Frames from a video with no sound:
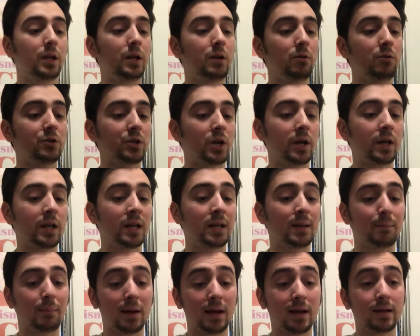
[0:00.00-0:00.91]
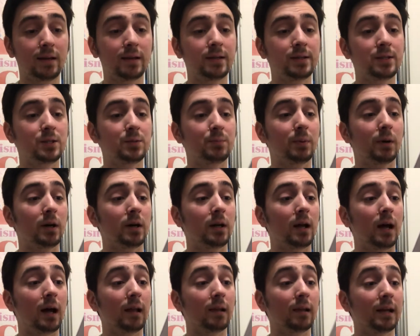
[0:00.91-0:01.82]
huge on independents,
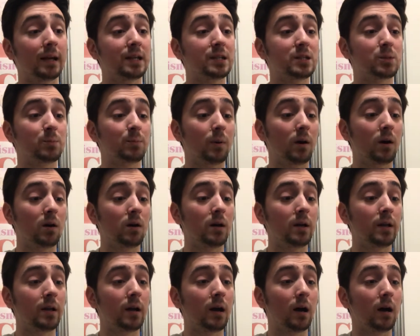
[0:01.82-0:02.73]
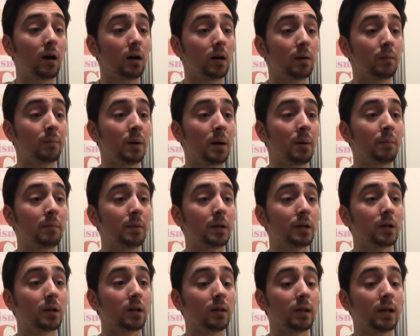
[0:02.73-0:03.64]
but I like Spawn. I'm
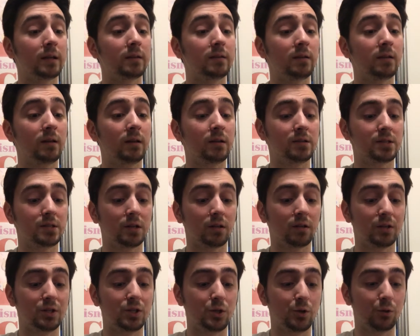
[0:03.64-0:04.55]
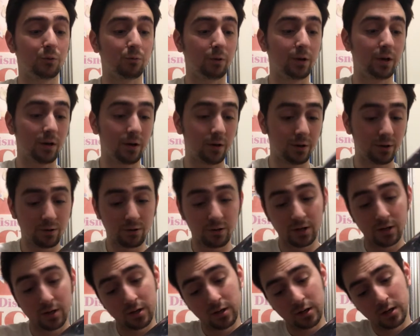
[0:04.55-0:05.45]
going to collect it until issue
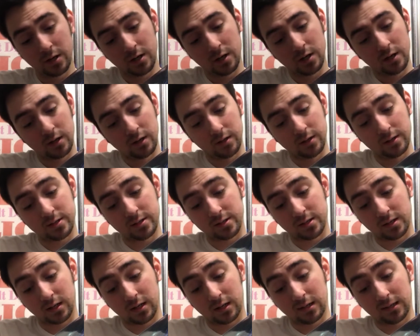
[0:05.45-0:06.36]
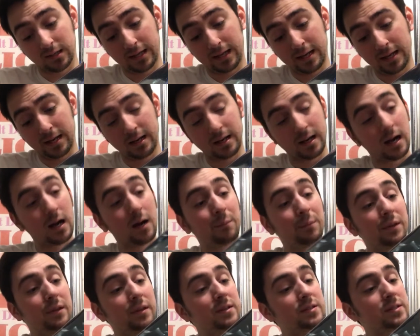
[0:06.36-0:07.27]
300. This is a clean
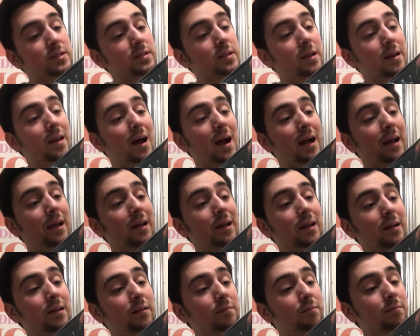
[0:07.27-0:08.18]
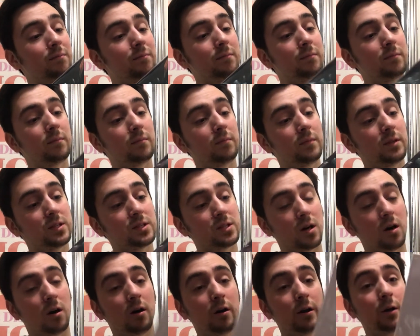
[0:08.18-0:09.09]
copy. This is a 9.8. This is
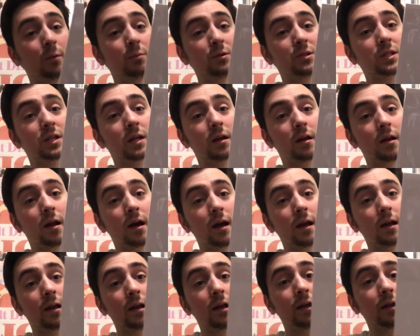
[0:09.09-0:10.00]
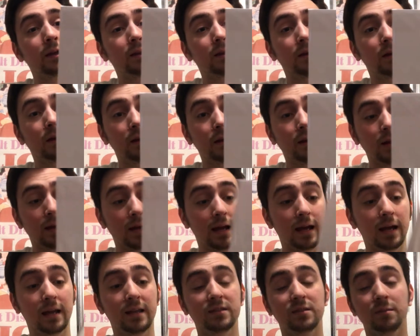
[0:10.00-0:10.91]
100% a 9.8.
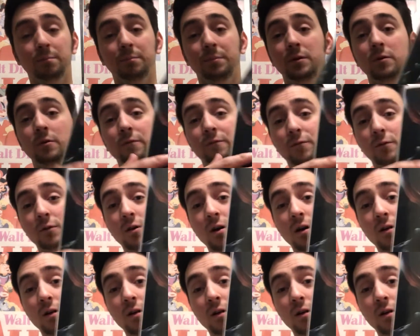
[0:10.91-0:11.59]
And it's a beautiful